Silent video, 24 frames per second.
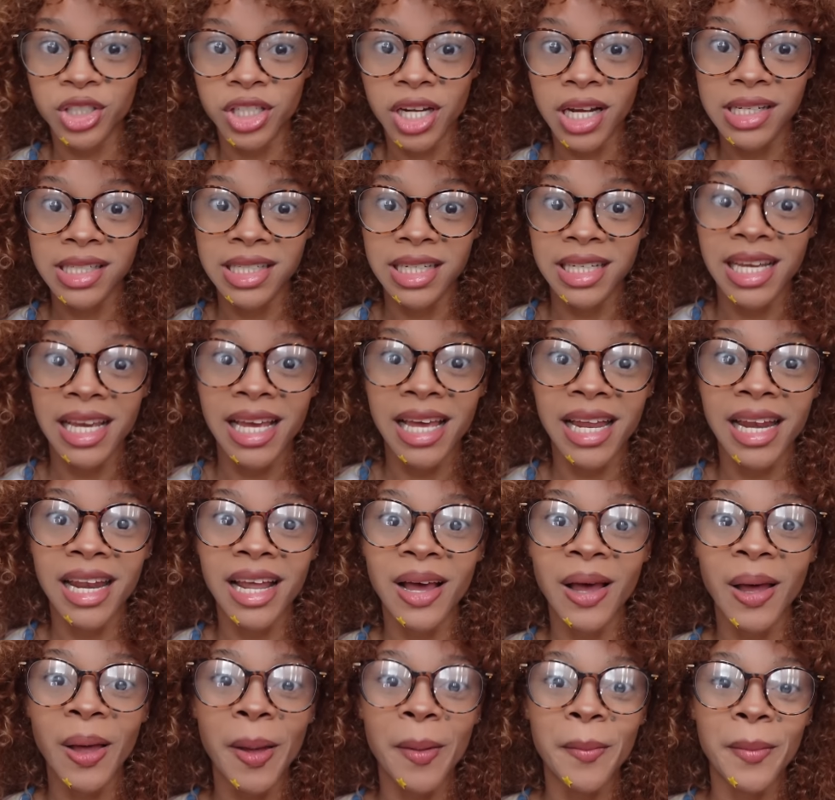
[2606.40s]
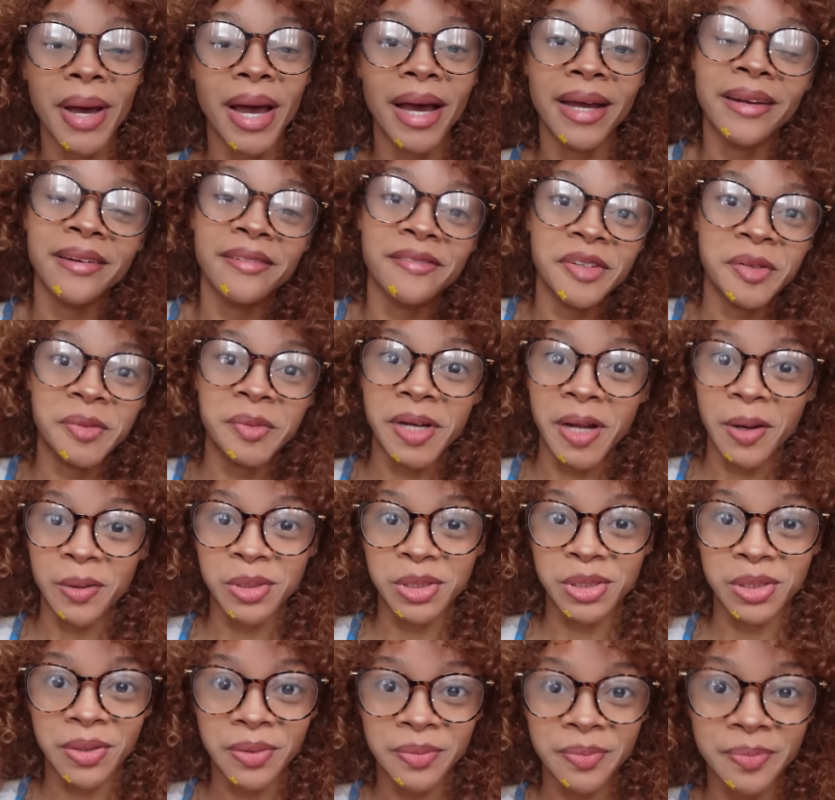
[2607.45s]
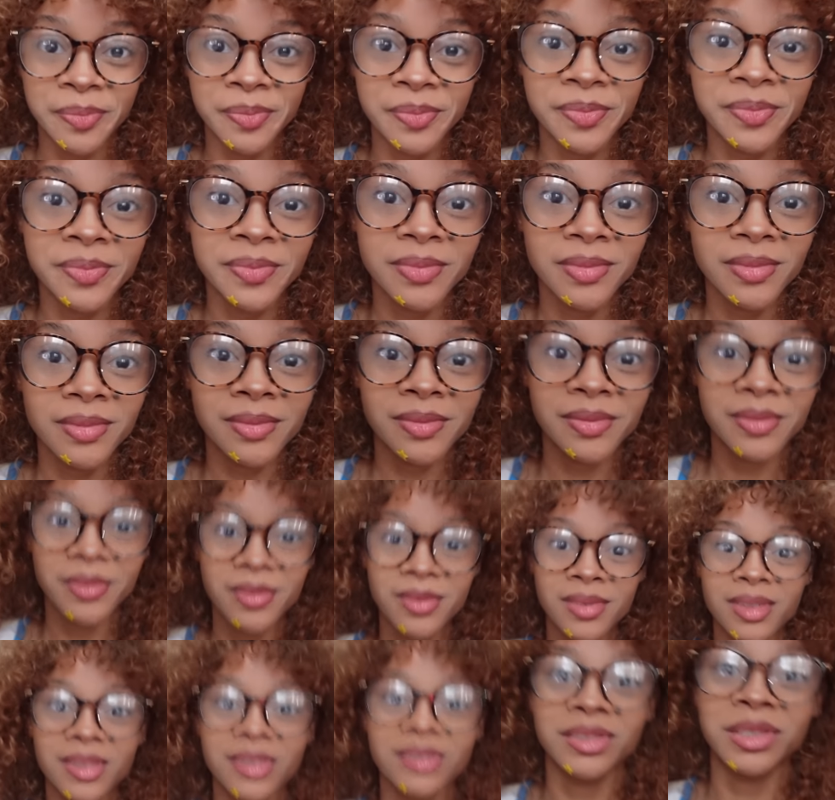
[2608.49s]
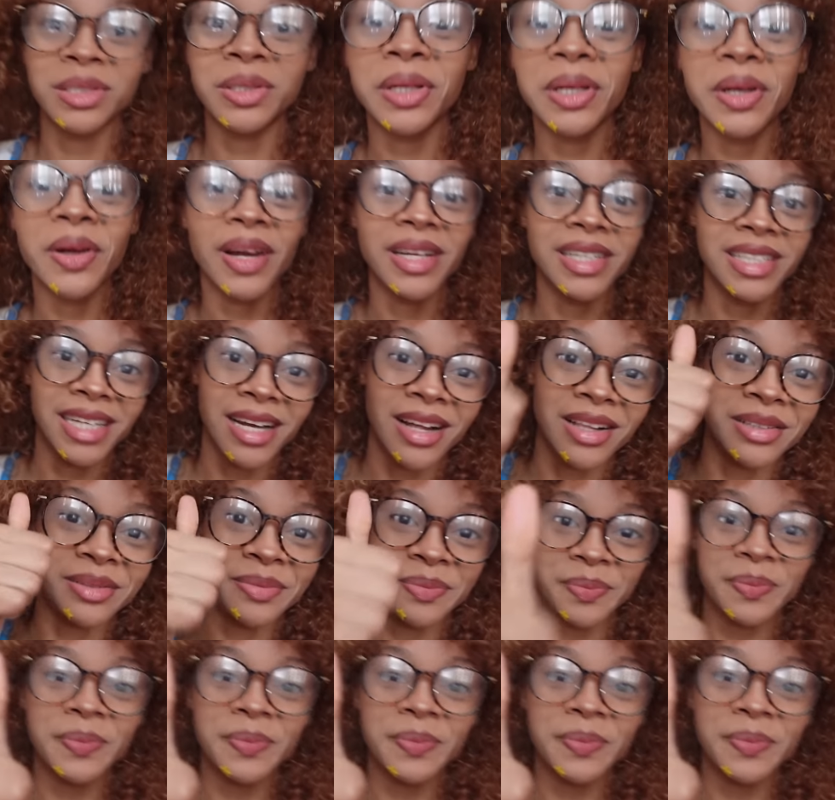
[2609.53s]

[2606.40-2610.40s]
Shawn again. Um, I didn't film an outro. You're doing great, Shawn.